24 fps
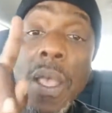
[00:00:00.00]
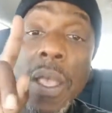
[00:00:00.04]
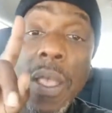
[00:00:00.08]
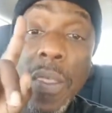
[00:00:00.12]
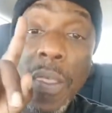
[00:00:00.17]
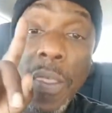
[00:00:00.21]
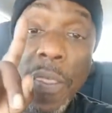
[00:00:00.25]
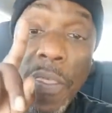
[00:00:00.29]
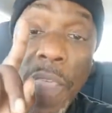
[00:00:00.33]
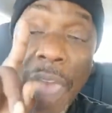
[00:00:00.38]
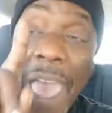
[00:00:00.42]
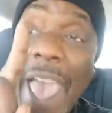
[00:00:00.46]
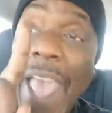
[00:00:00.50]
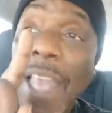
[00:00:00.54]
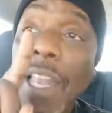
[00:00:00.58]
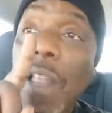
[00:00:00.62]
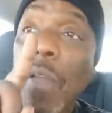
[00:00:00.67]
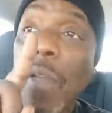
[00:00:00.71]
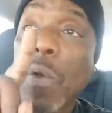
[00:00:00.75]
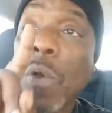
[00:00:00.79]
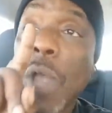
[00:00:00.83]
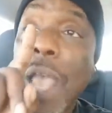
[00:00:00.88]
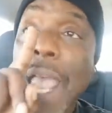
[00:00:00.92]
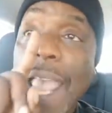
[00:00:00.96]
That
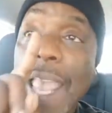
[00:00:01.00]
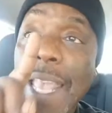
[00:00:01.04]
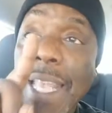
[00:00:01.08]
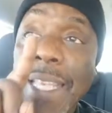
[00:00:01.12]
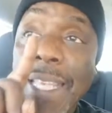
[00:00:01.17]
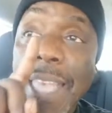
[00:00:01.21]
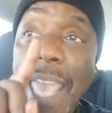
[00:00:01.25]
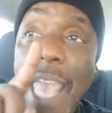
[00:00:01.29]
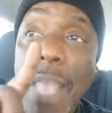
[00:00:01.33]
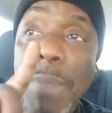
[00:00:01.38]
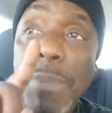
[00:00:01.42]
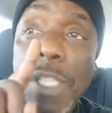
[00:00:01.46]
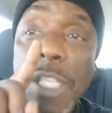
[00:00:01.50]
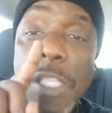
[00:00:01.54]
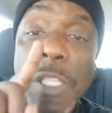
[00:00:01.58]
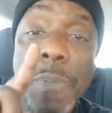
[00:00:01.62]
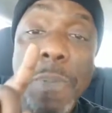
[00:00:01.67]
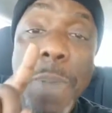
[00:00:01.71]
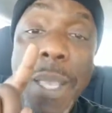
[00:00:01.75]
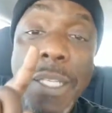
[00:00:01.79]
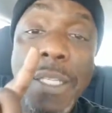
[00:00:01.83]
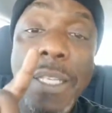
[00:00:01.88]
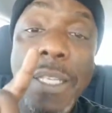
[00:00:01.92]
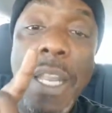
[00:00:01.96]
8-game
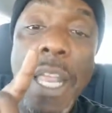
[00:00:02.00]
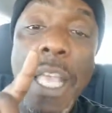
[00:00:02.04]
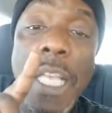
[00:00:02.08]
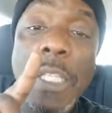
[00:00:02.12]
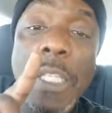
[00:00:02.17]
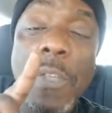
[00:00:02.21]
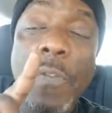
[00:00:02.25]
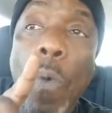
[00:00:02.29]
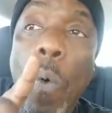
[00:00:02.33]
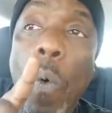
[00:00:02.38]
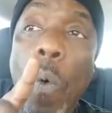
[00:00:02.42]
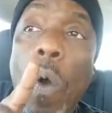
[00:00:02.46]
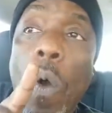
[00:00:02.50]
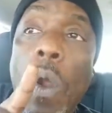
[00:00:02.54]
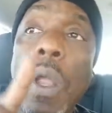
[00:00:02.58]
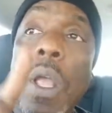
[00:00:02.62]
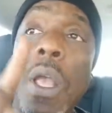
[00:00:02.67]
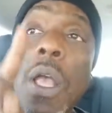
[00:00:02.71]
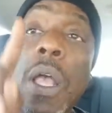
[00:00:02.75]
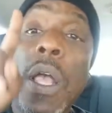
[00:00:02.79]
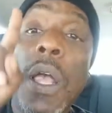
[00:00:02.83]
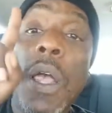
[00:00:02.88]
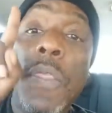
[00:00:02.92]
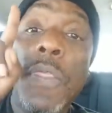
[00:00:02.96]
suspension is for
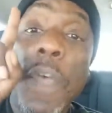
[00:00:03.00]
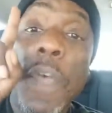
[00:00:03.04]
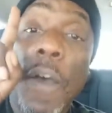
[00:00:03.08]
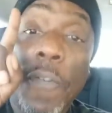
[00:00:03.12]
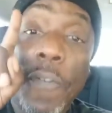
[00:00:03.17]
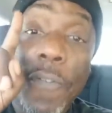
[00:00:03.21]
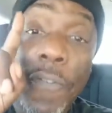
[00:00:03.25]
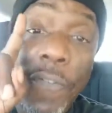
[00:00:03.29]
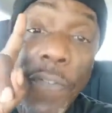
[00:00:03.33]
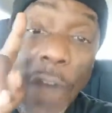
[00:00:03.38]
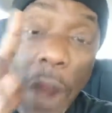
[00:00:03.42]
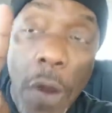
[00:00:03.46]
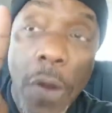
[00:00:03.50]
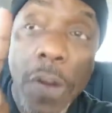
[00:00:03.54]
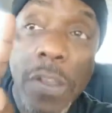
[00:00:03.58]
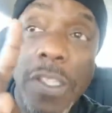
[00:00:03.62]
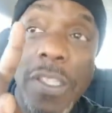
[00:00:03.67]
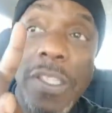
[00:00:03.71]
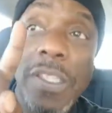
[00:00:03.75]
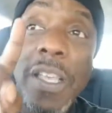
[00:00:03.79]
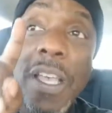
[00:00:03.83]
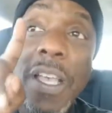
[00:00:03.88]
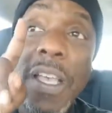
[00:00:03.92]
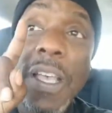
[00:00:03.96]
the
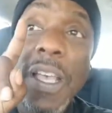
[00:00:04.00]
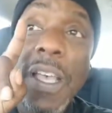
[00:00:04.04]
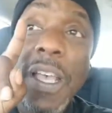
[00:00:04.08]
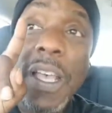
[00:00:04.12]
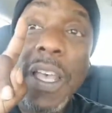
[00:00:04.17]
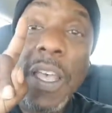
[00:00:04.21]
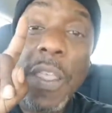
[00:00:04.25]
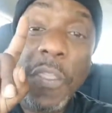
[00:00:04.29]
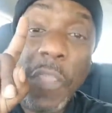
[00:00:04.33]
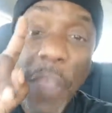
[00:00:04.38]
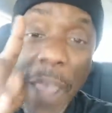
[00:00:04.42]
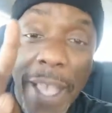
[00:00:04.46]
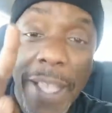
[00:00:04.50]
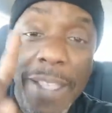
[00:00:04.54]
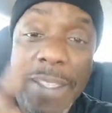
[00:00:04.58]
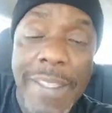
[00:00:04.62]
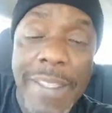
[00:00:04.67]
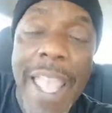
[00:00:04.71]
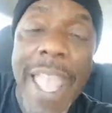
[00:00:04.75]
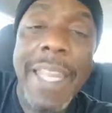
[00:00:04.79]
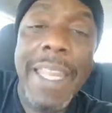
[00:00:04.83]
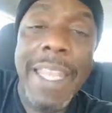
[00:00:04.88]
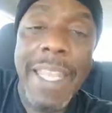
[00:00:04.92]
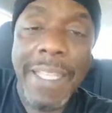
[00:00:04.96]
first things
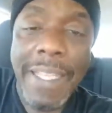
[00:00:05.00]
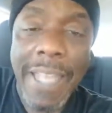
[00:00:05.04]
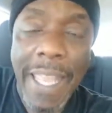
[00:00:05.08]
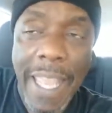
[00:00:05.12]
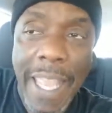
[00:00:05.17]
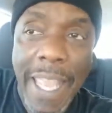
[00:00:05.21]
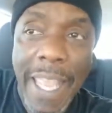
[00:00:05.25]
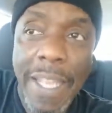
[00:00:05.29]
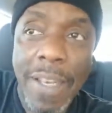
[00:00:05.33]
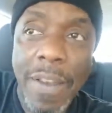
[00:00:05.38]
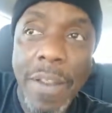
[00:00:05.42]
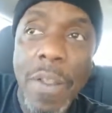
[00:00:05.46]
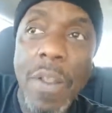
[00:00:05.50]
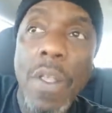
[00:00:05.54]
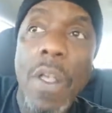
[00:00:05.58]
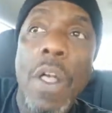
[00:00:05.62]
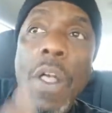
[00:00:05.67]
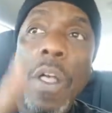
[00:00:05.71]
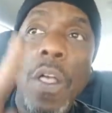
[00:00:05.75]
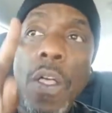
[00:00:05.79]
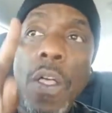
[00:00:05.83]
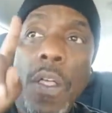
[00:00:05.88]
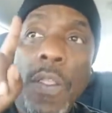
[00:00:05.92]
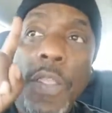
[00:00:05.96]
that he did.
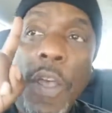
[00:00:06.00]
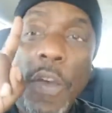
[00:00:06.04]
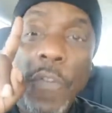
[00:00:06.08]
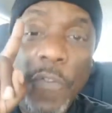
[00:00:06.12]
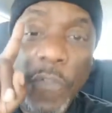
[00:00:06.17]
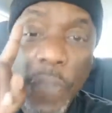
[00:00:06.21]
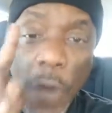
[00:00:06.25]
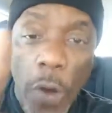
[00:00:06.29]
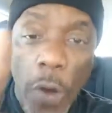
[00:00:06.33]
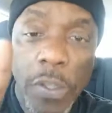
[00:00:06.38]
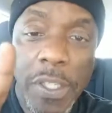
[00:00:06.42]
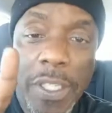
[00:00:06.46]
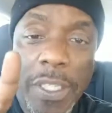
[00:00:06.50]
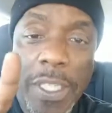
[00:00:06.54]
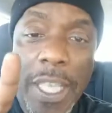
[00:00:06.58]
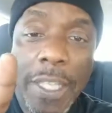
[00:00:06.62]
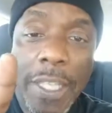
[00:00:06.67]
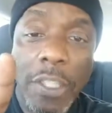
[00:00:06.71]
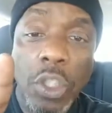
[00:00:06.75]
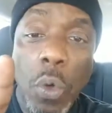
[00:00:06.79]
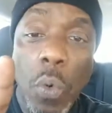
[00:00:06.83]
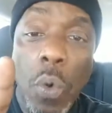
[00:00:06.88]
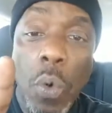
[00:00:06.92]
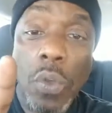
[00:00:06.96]
The first
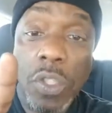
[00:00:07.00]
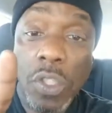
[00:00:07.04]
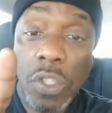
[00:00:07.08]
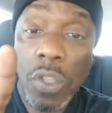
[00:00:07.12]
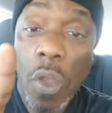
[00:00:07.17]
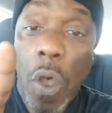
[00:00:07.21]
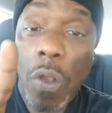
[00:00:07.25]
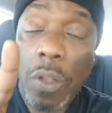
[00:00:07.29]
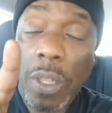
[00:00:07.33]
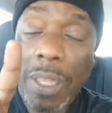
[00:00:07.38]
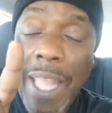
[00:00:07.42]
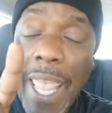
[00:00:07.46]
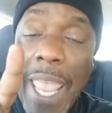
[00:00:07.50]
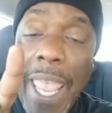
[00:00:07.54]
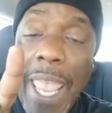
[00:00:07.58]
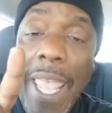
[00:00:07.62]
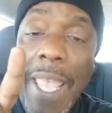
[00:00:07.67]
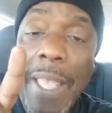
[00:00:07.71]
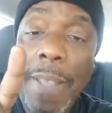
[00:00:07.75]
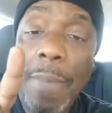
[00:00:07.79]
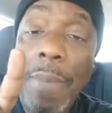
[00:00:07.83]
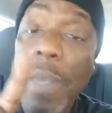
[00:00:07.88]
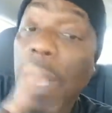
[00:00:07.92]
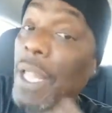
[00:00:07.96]
sexual assault
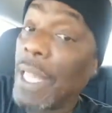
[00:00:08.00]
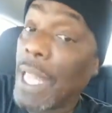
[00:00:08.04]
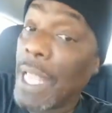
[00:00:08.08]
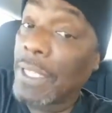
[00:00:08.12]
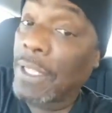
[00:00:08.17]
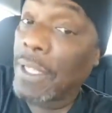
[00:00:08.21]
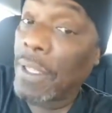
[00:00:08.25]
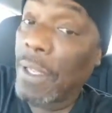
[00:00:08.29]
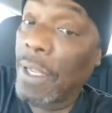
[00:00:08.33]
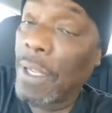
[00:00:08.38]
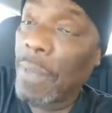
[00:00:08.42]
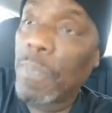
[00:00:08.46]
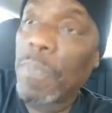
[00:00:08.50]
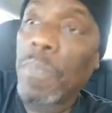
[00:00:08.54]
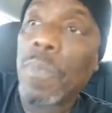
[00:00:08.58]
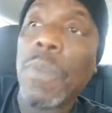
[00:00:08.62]
thing, allegedly.